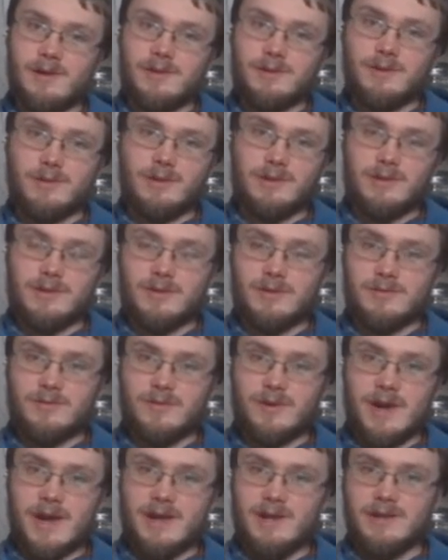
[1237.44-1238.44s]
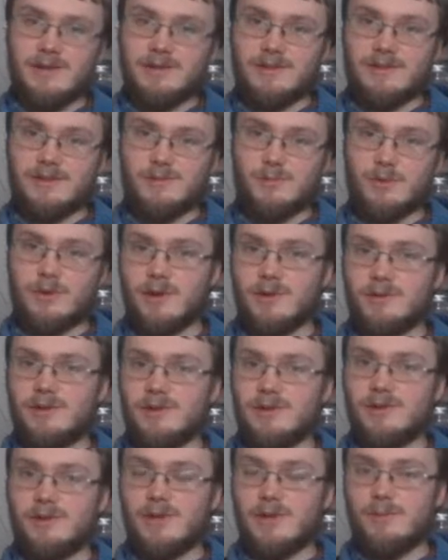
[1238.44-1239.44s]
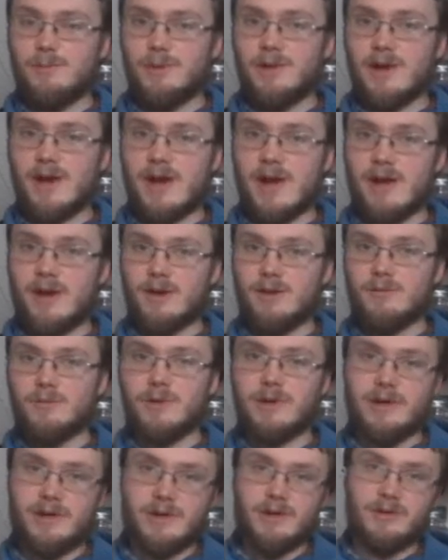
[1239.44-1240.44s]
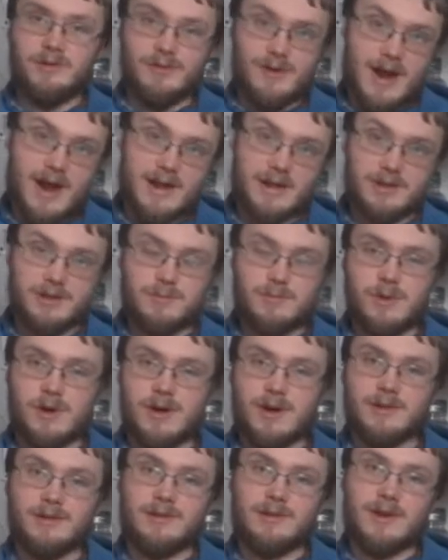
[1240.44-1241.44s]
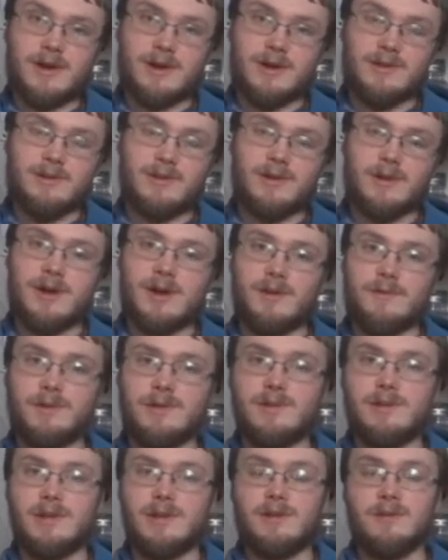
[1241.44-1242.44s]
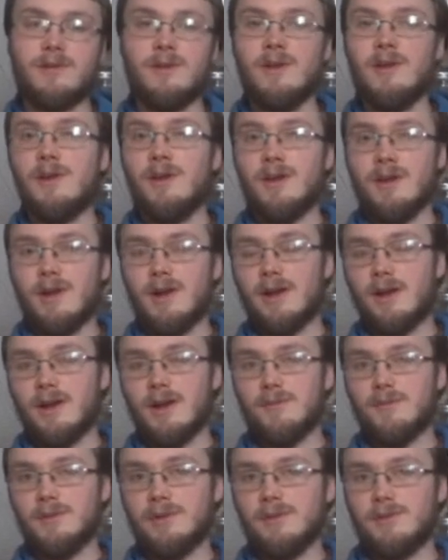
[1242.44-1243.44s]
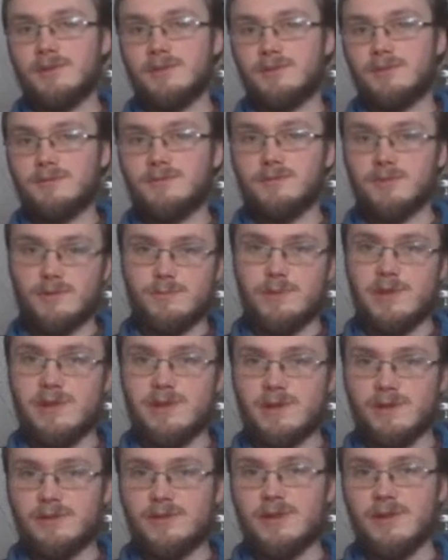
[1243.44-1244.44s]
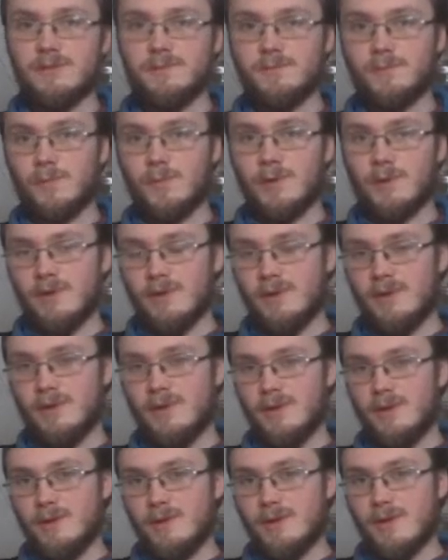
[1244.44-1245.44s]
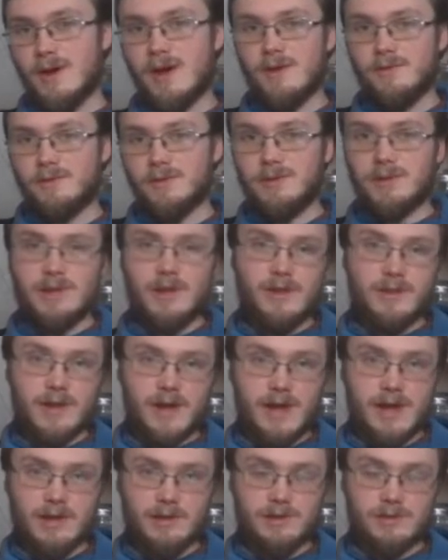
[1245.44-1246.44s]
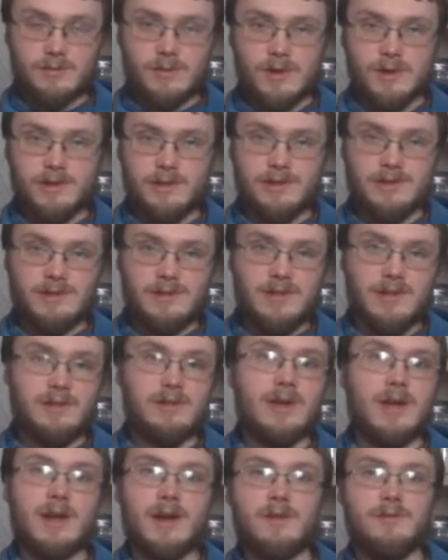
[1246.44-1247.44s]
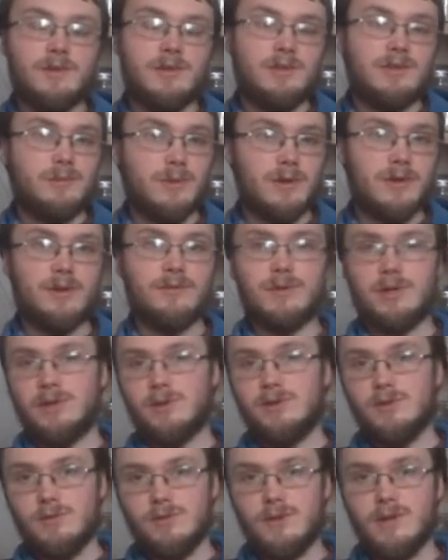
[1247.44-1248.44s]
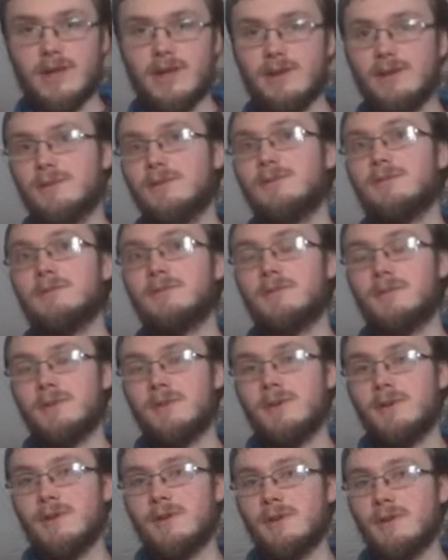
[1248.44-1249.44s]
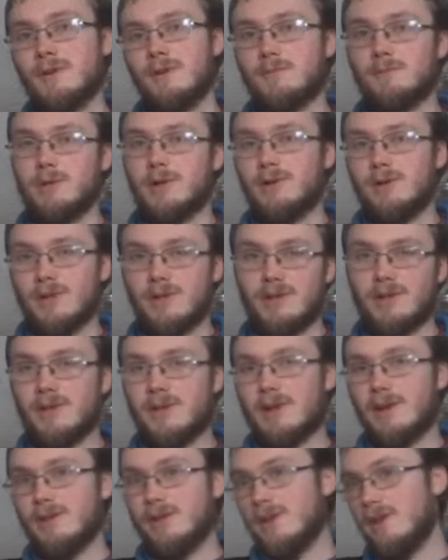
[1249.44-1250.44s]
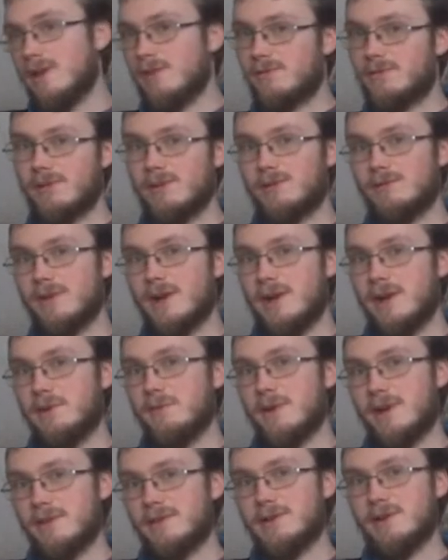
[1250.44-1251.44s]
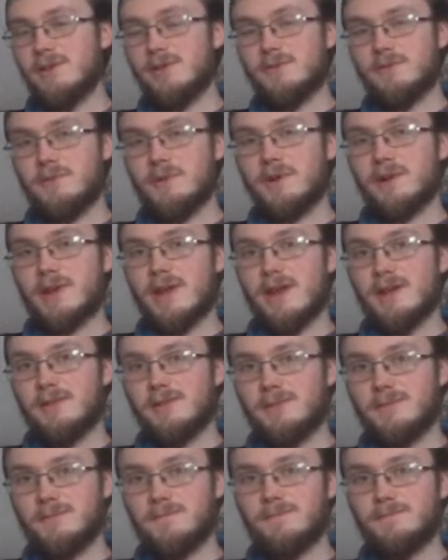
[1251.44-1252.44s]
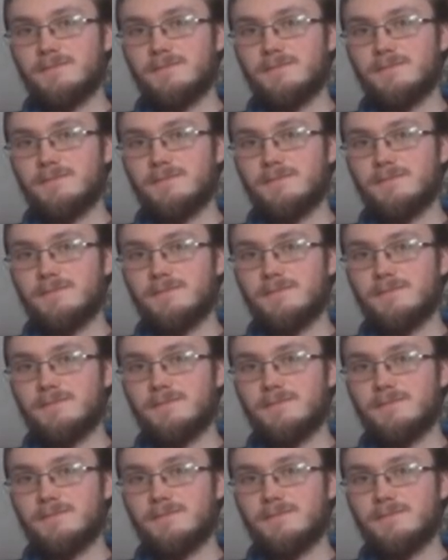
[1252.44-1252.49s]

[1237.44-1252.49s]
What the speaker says: So with those varieties, it's important that you keep an eye on where your driest pods are as you're harvesting, and harvest repeatedly. Often to get the highest quality seed, I harvest about every 2 days, particularly if there's rainy weather in the forecast.